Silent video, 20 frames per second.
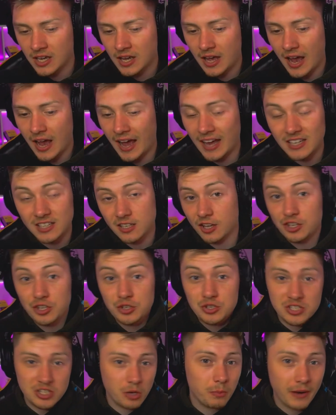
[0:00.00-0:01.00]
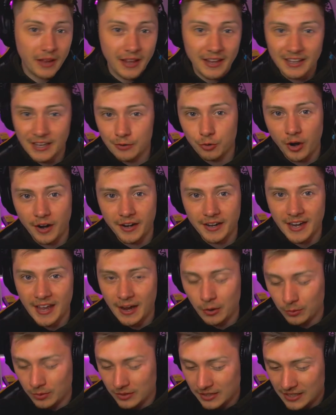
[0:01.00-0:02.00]
and are you still playing it right
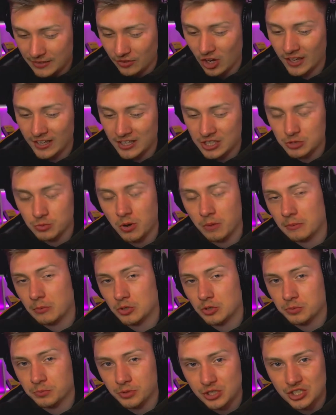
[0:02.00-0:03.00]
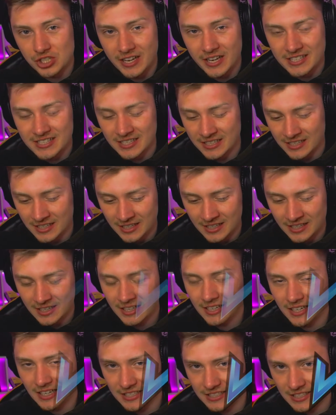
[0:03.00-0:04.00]
now? Leave a like as well, be much appreciated,
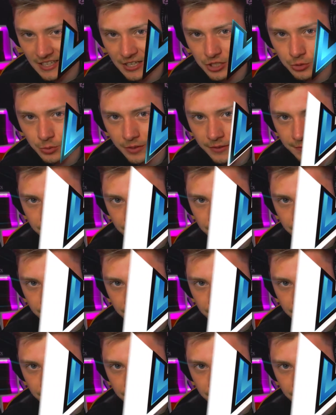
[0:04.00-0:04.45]
and let's get into it.